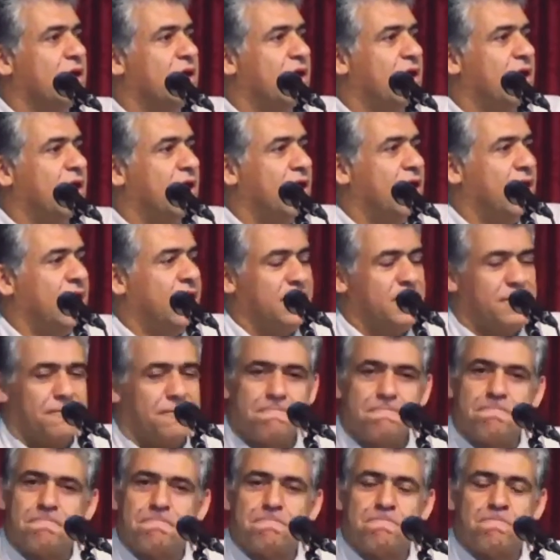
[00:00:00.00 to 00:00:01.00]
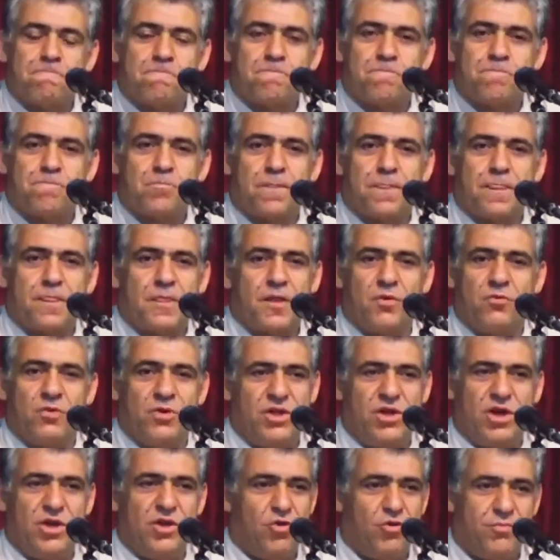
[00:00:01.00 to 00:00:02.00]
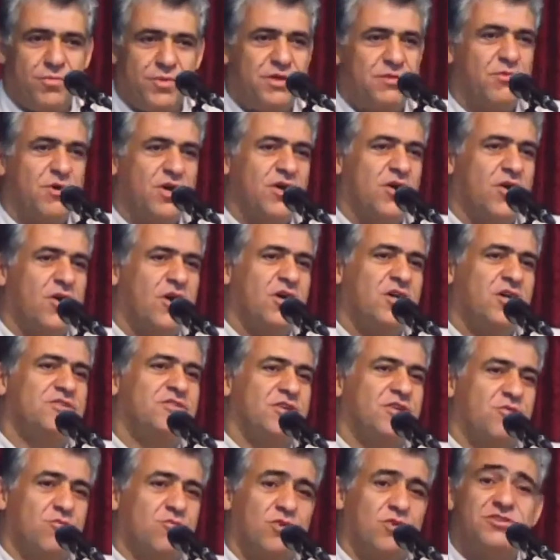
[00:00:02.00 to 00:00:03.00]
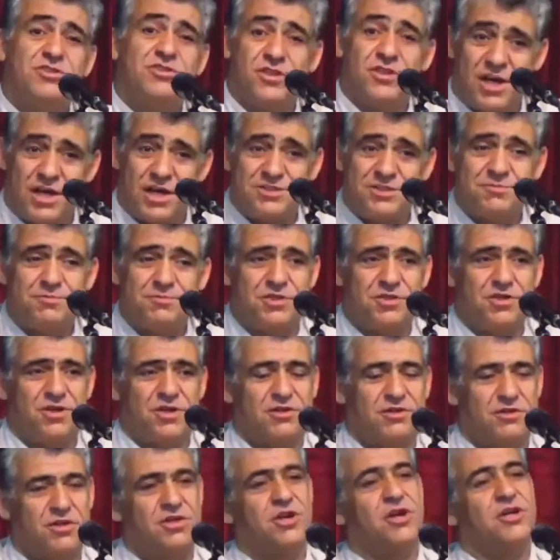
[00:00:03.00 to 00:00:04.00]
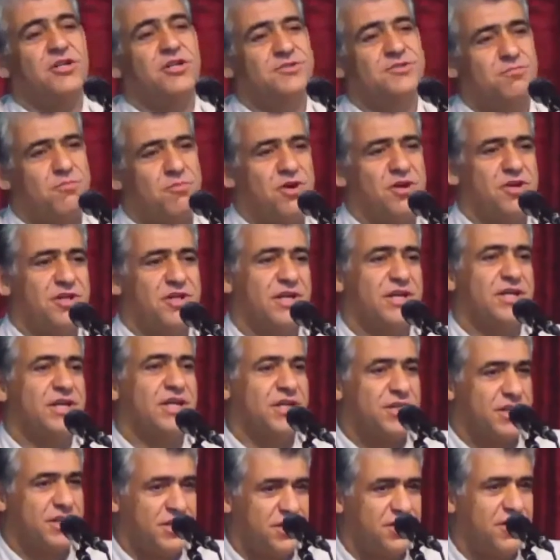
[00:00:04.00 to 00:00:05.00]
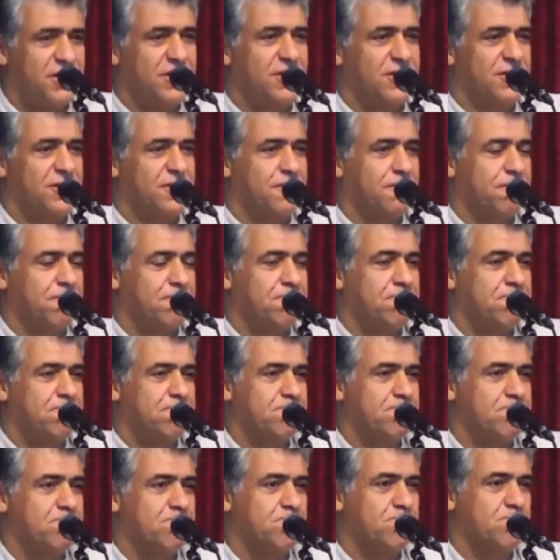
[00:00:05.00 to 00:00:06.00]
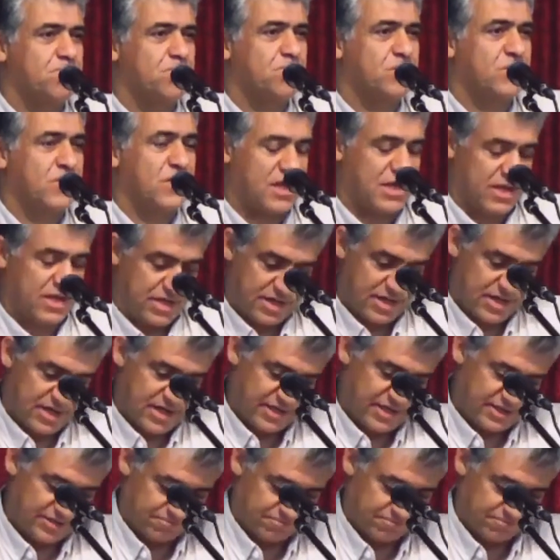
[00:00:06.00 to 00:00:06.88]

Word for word: And when I opened my eyes, I was at hospital, cross border in Iran and